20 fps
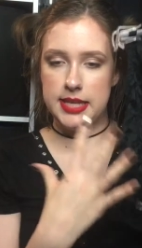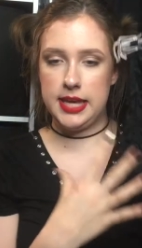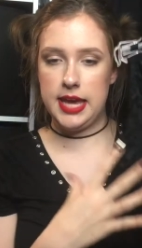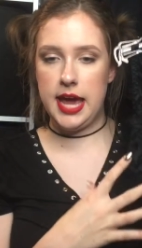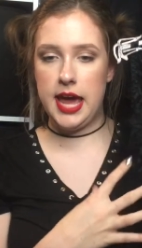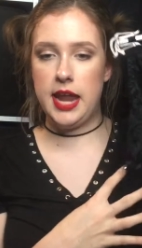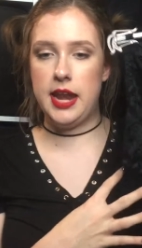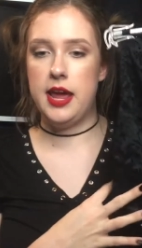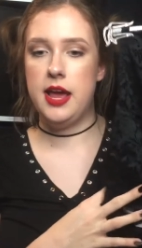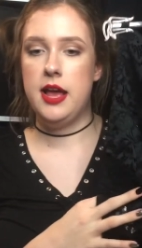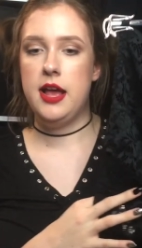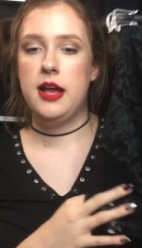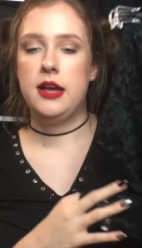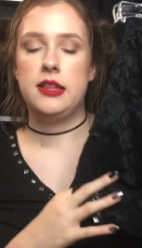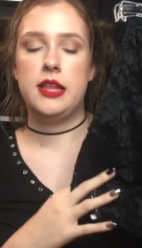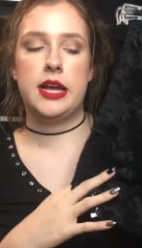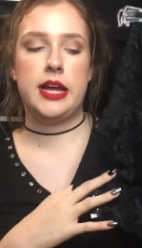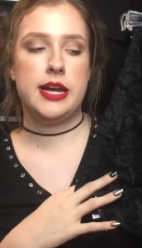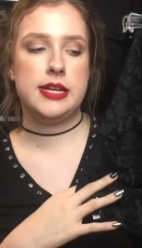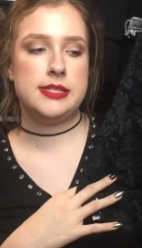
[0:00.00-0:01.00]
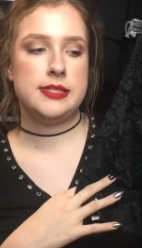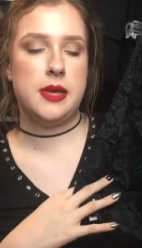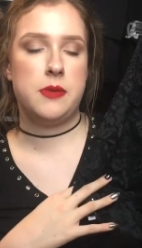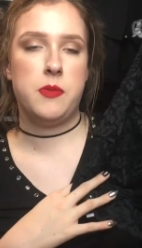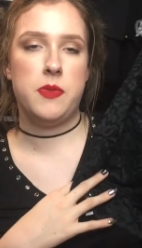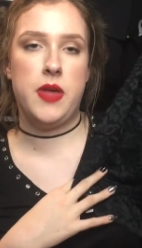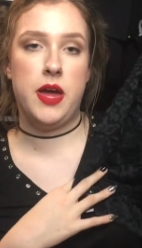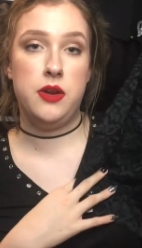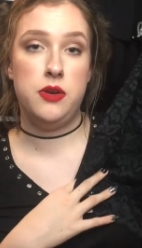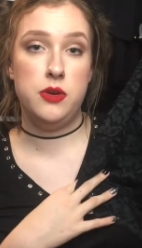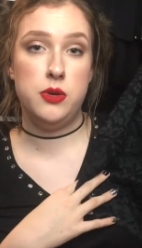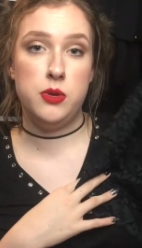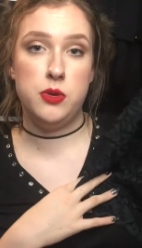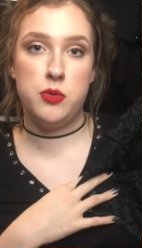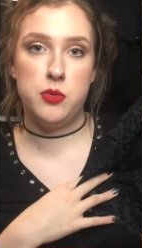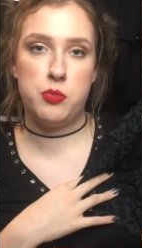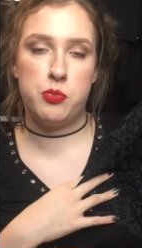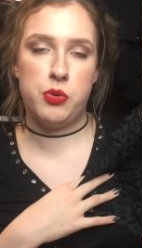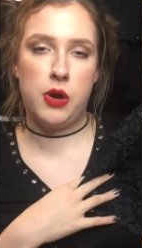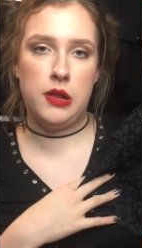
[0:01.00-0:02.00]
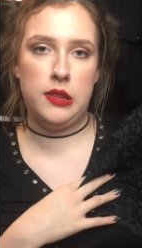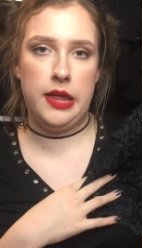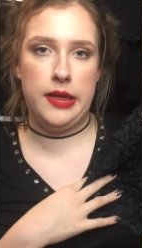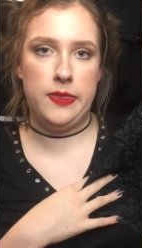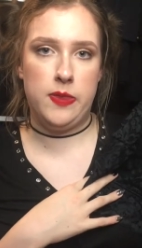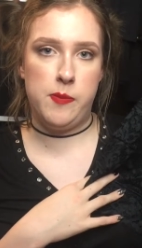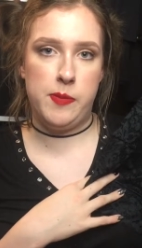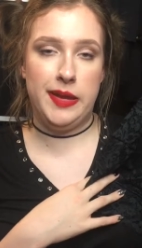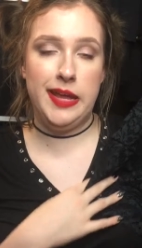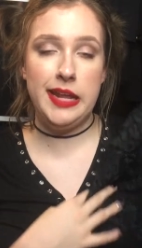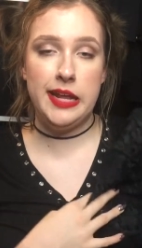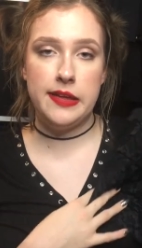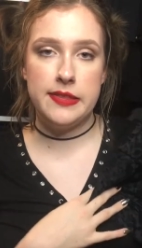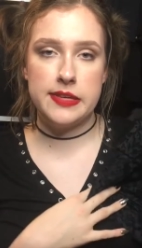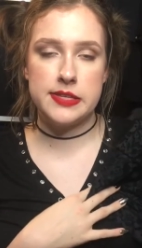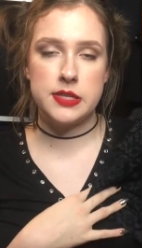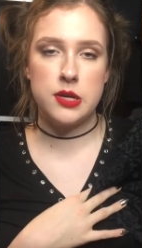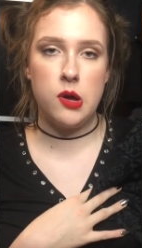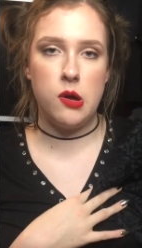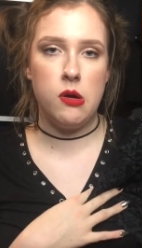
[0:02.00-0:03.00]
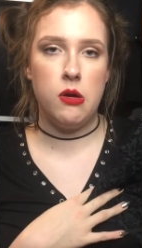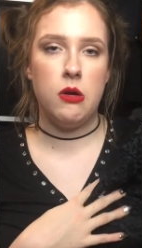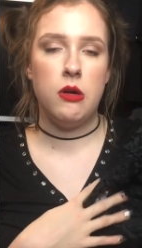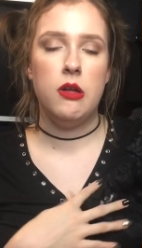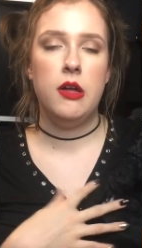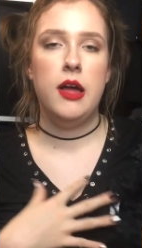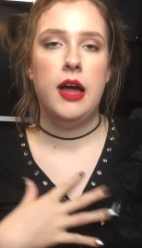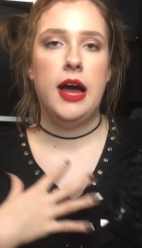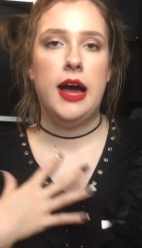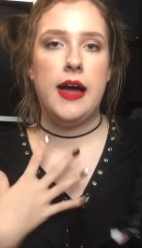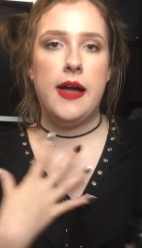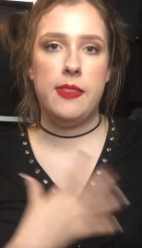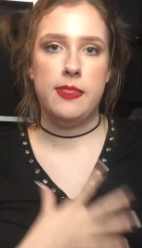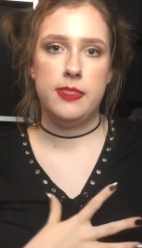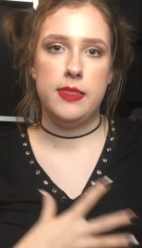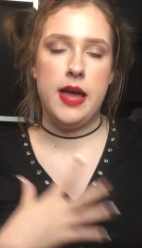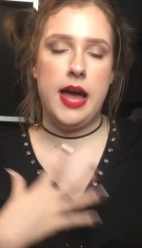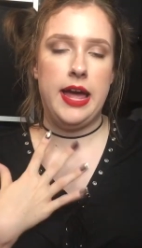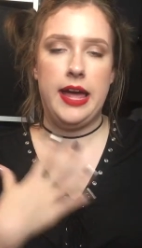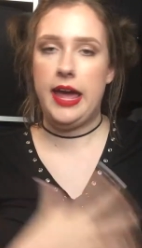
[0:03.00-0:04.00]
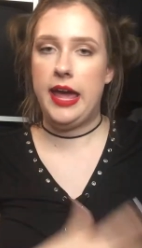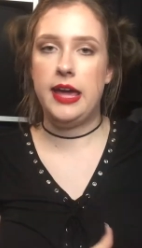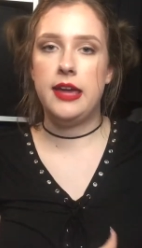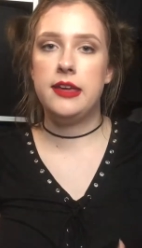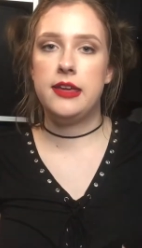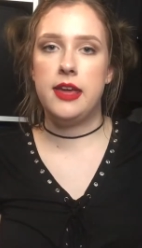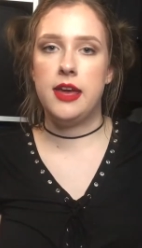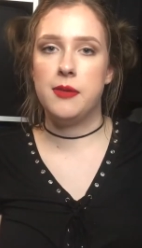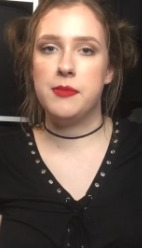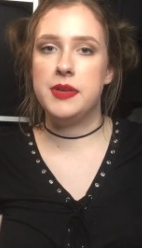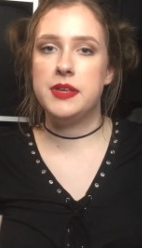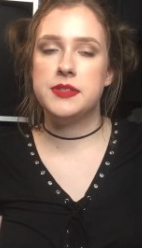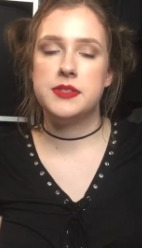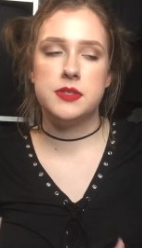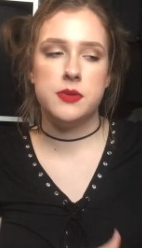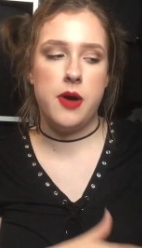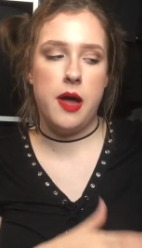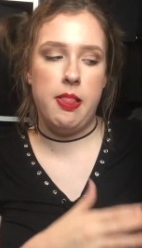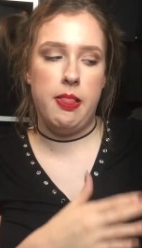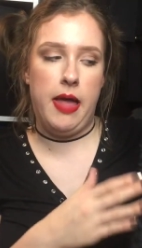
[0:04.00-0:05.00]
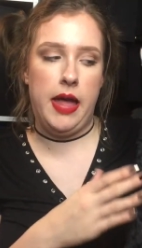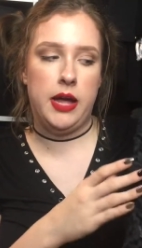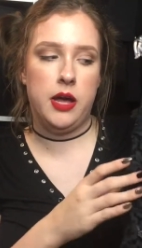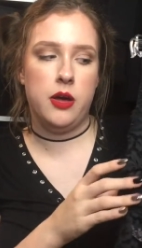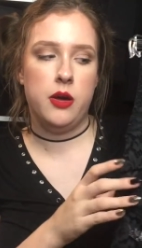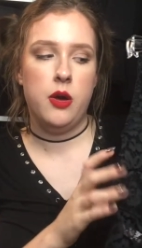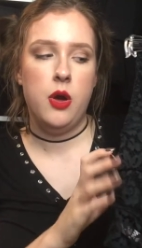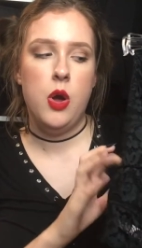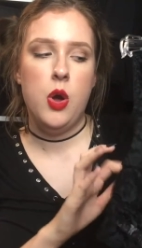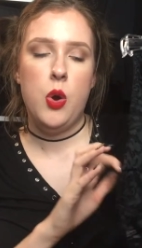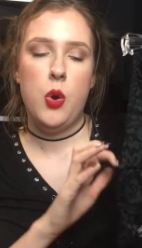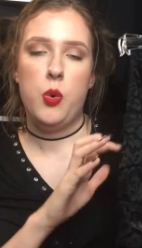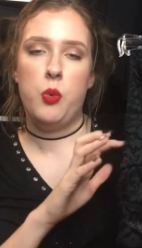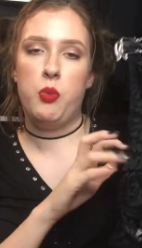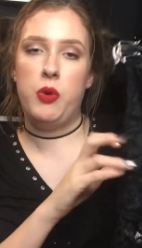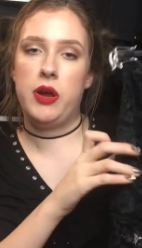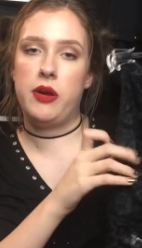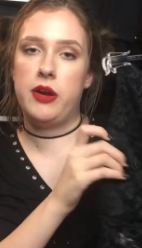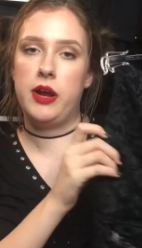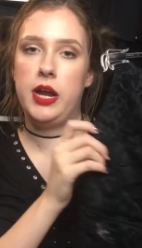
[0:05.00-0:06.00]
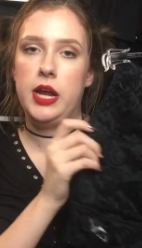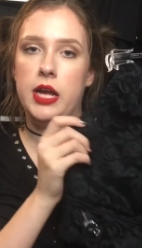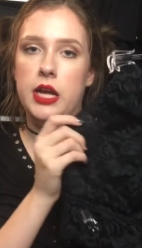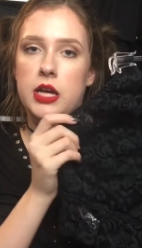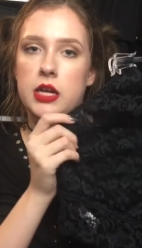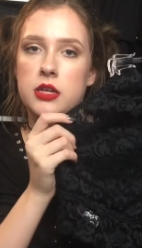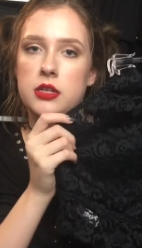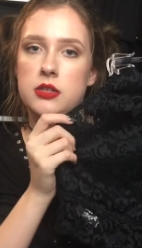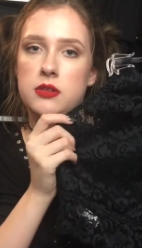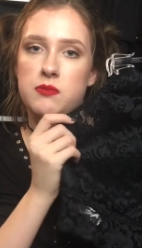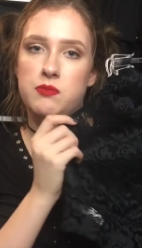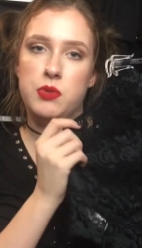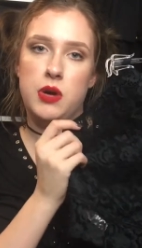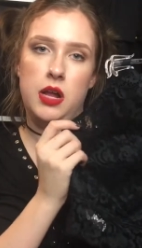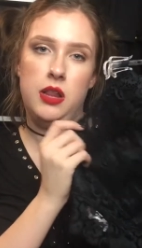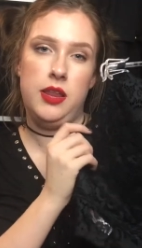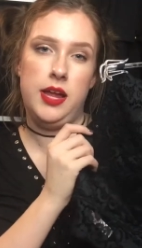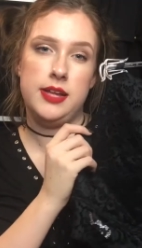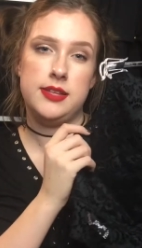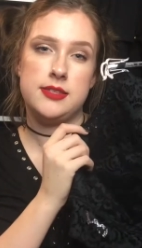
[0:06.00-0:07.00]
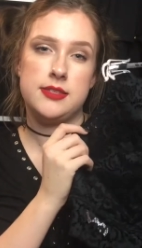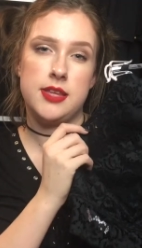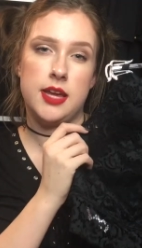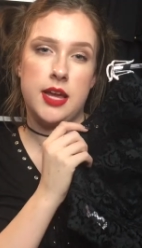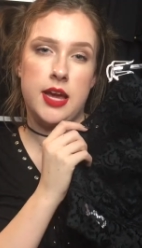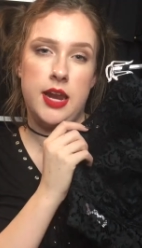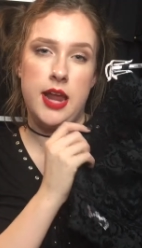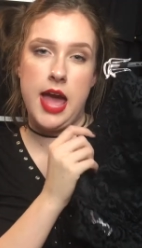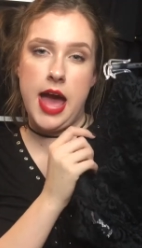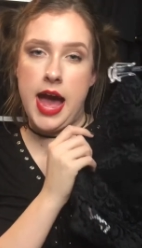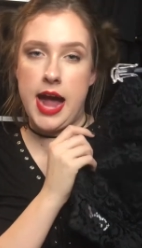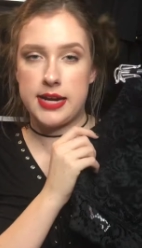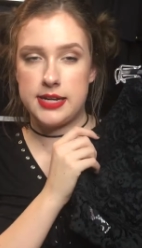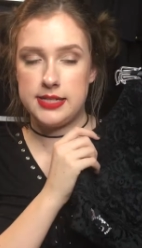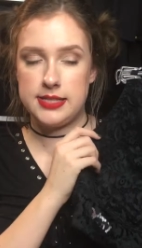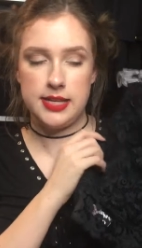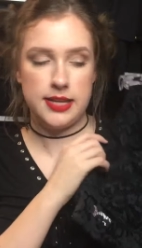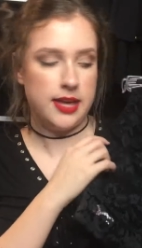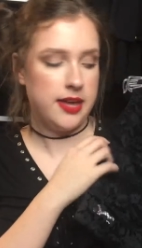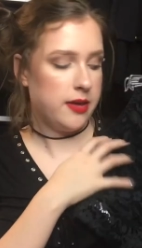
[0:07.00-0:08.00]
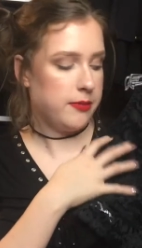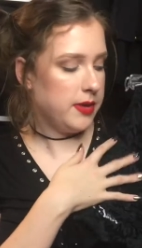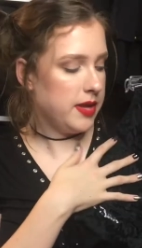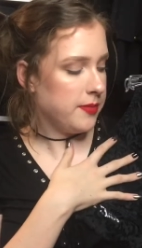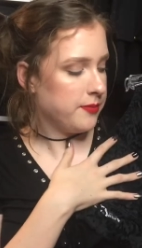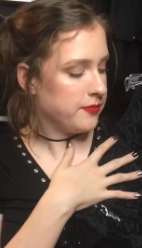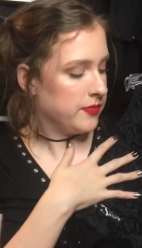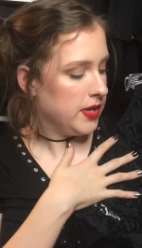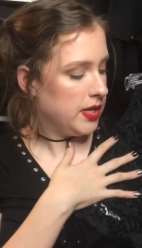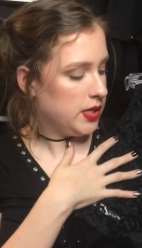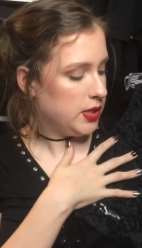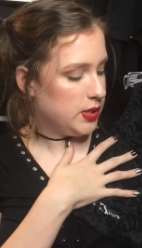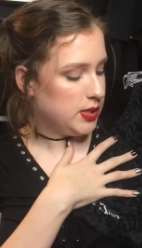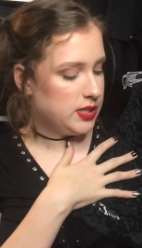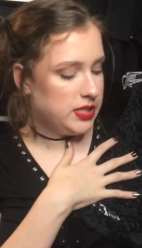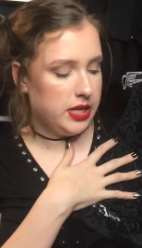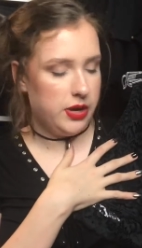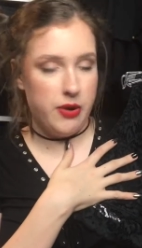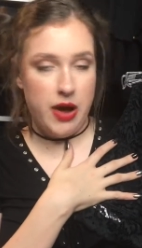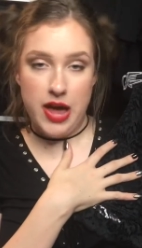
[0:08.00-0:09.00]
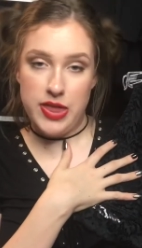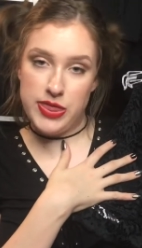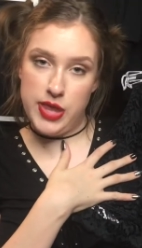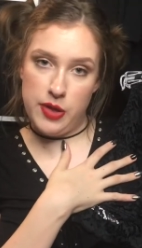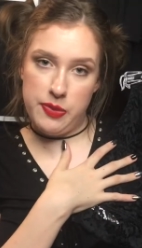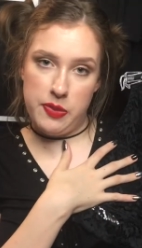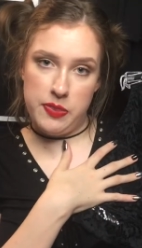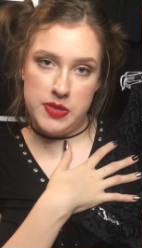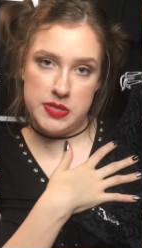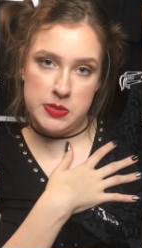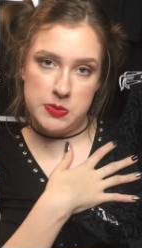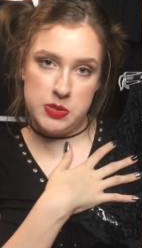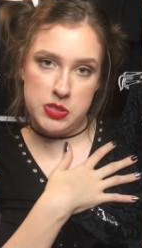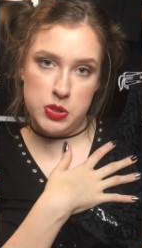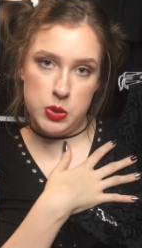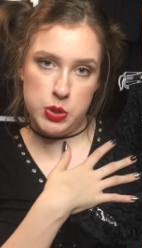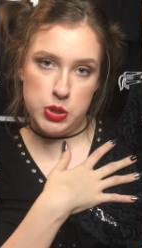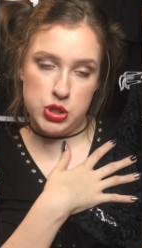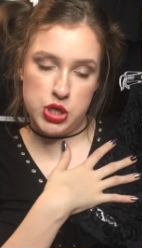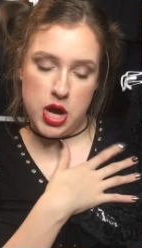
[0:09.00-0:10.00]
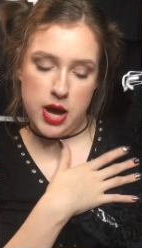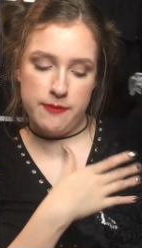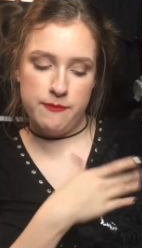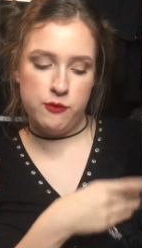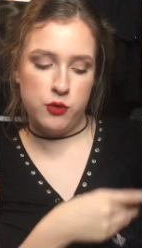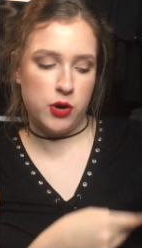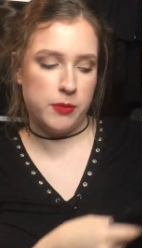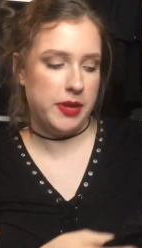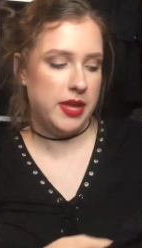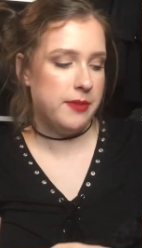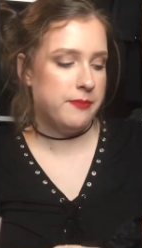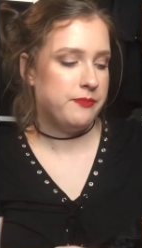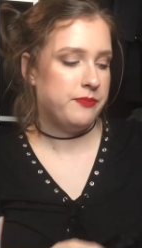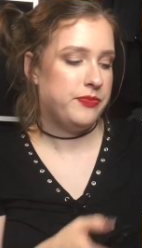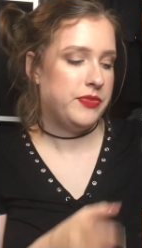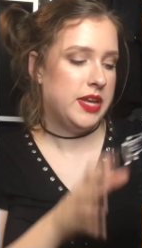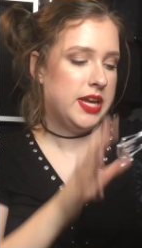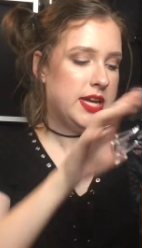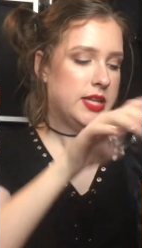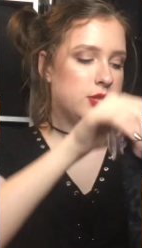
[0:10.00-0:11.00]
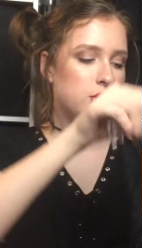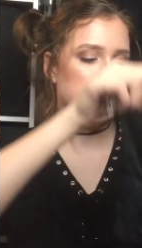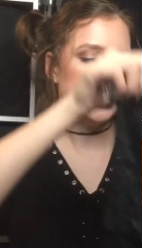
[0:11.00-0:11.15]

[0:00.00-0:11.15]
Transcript: again, like I said with that nude bralette at the beginning of this haul, I, I hate camis so I like wearing bralettes that kind of act as a cami. So I thought that this would do the job for me. It's